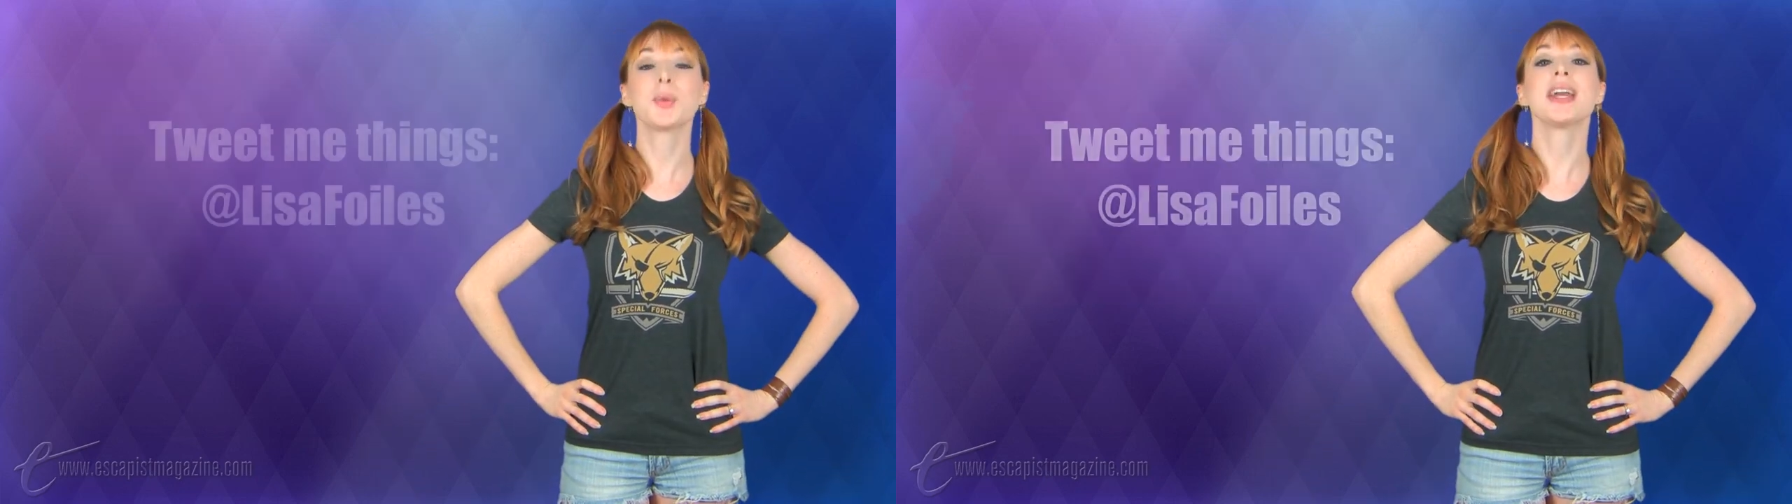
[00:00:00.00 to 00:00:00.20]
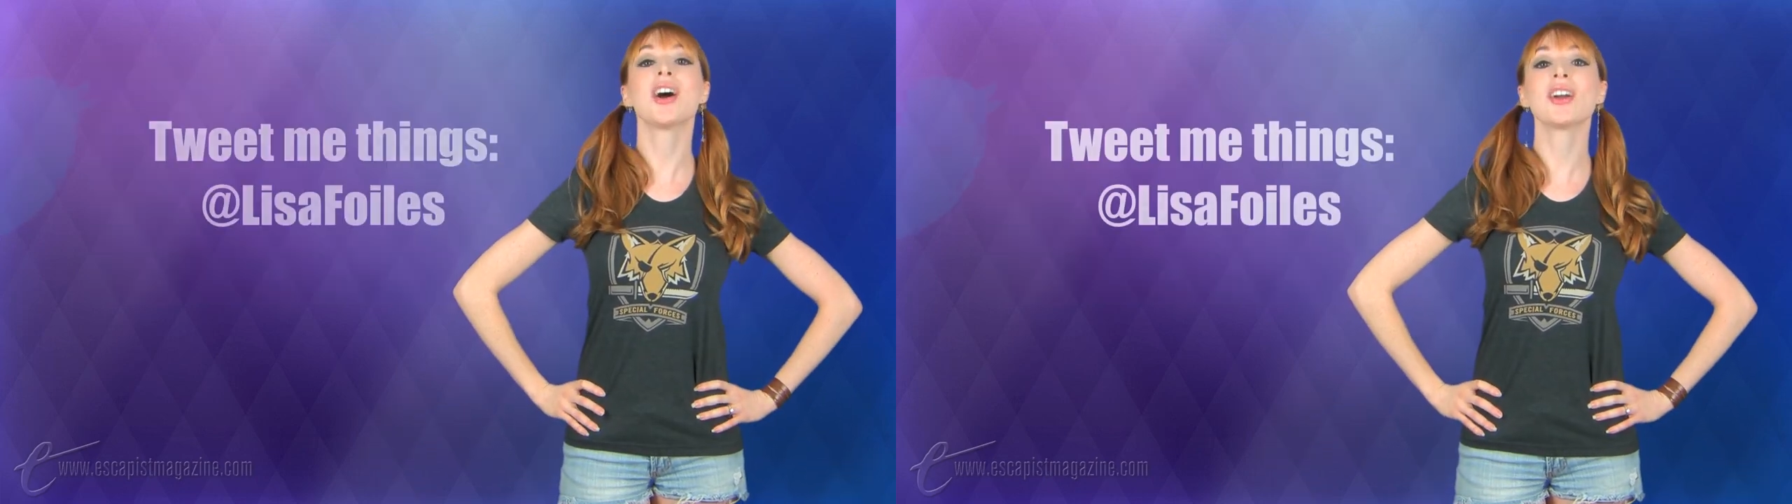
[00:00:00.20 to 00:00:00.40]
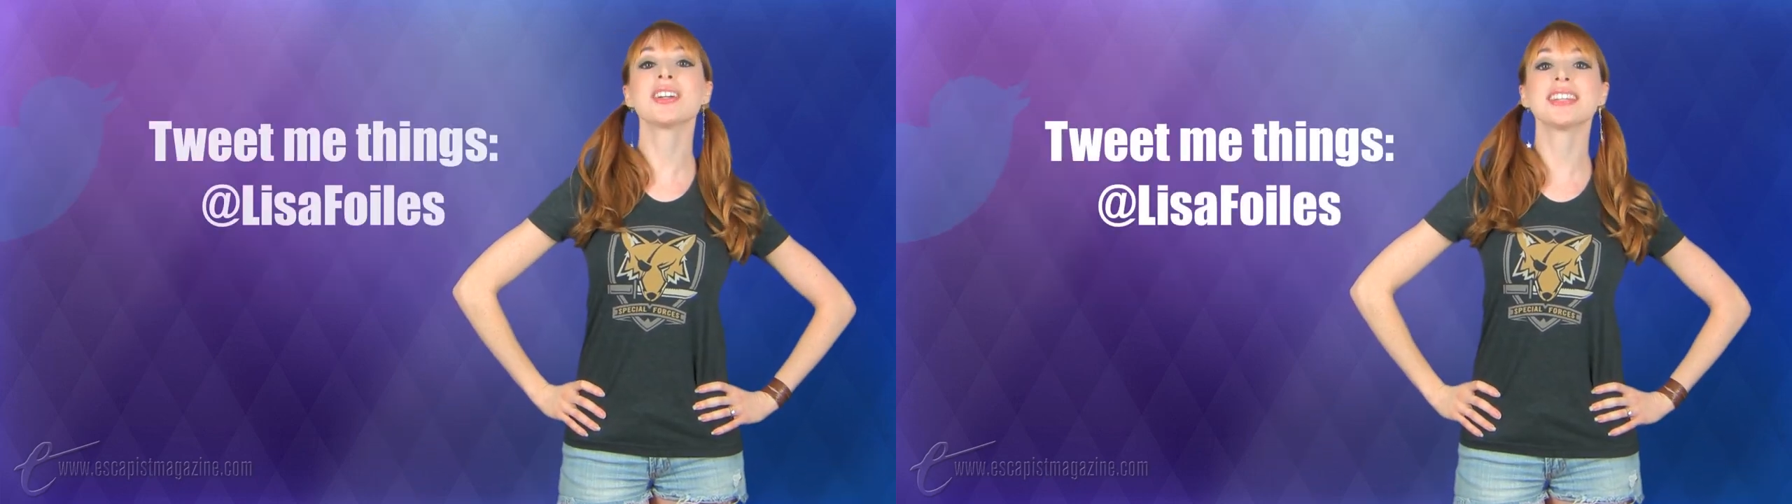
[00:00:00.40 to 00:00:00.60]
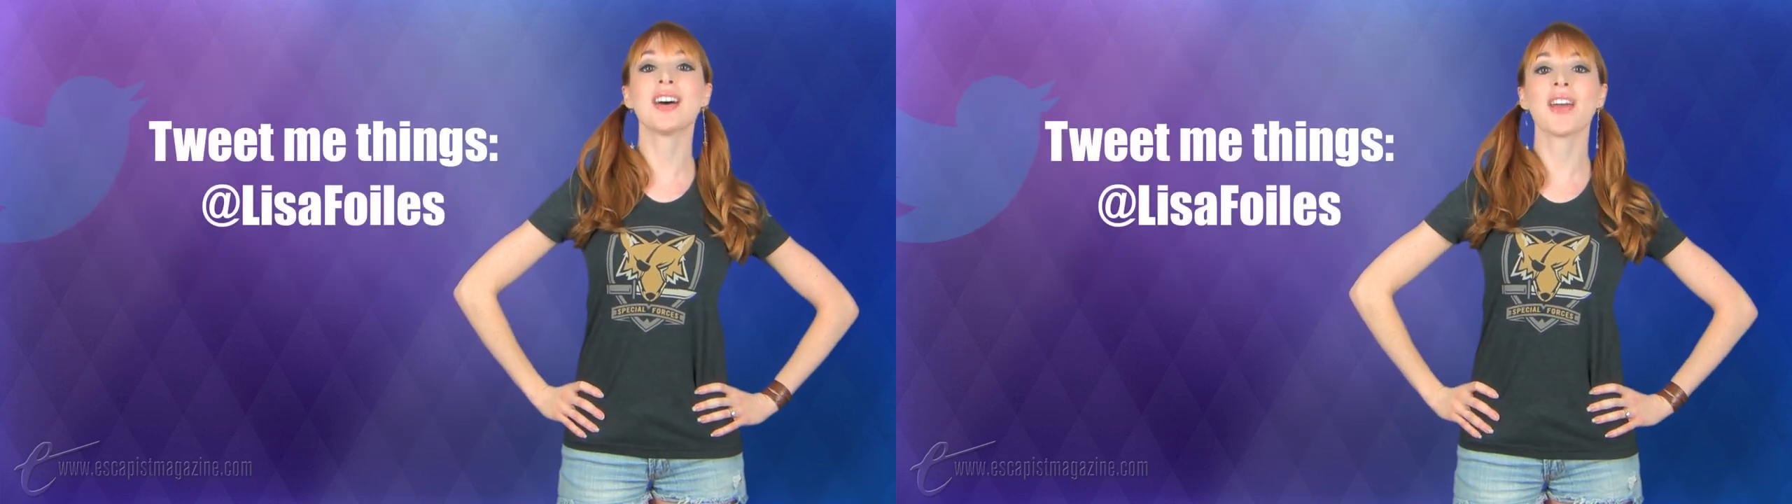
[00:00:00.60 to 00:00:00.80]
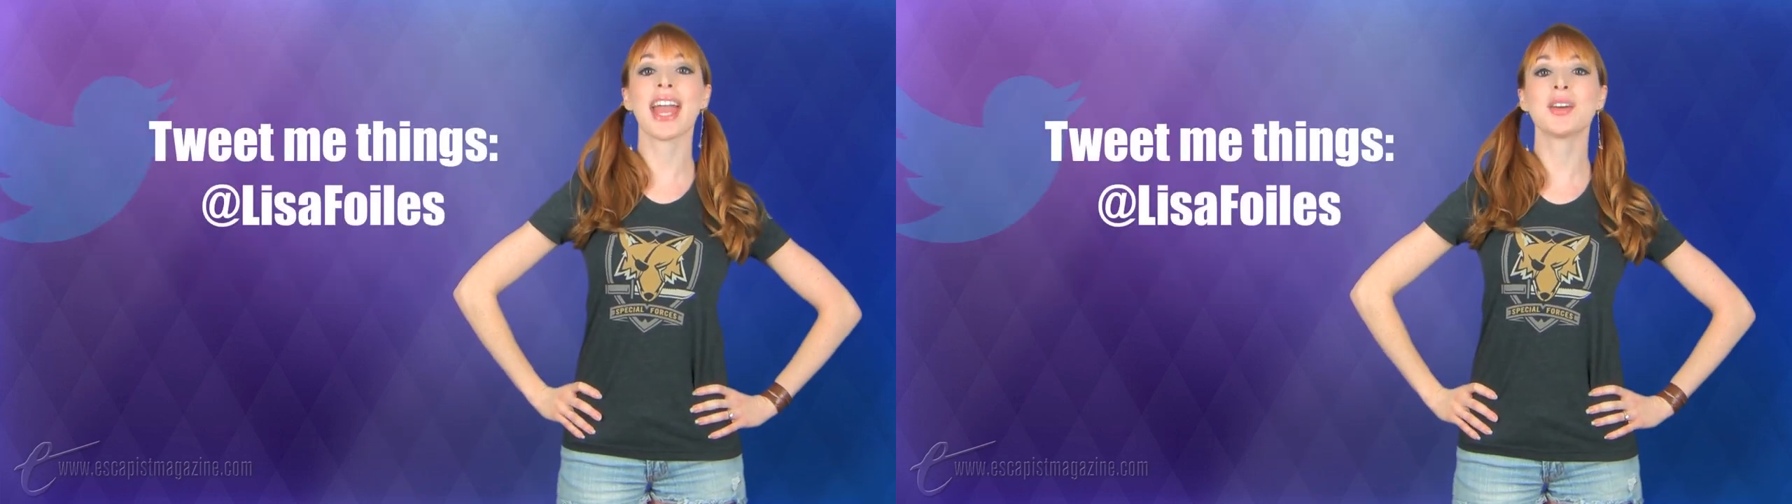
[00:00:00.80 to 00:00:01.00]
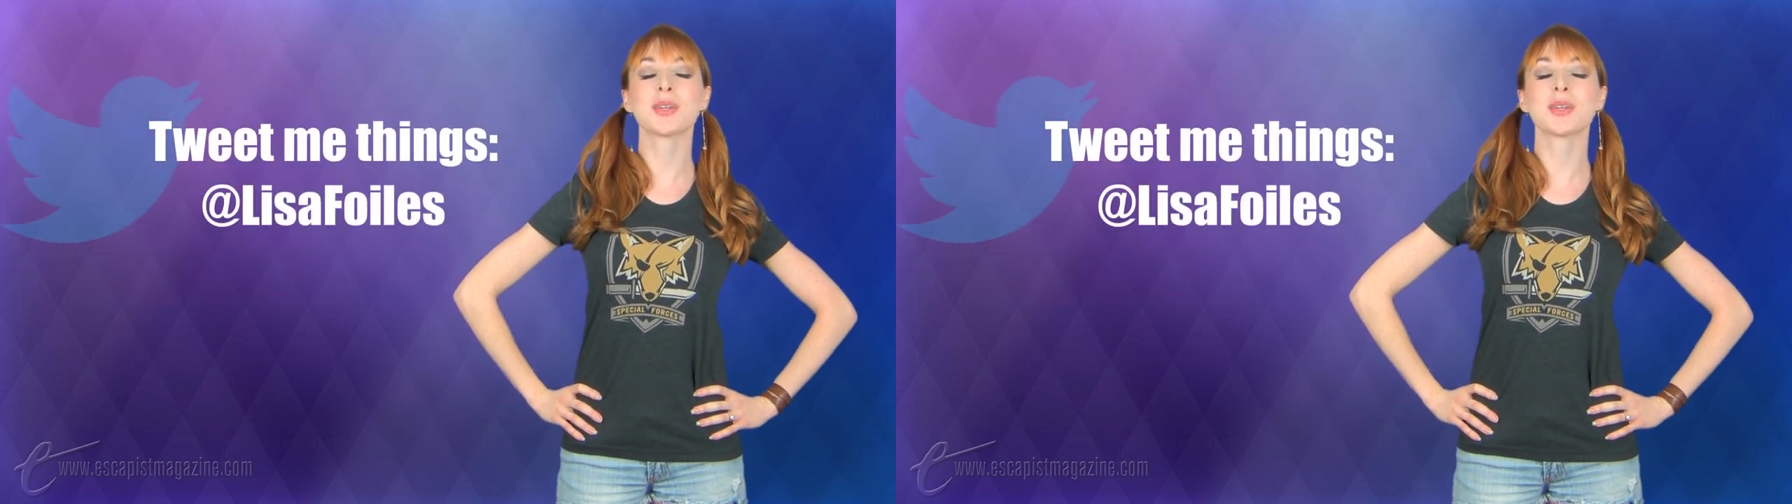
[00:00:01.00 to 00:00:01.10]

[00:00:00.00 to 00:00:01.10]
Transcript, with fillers: Tweet all your love, hate,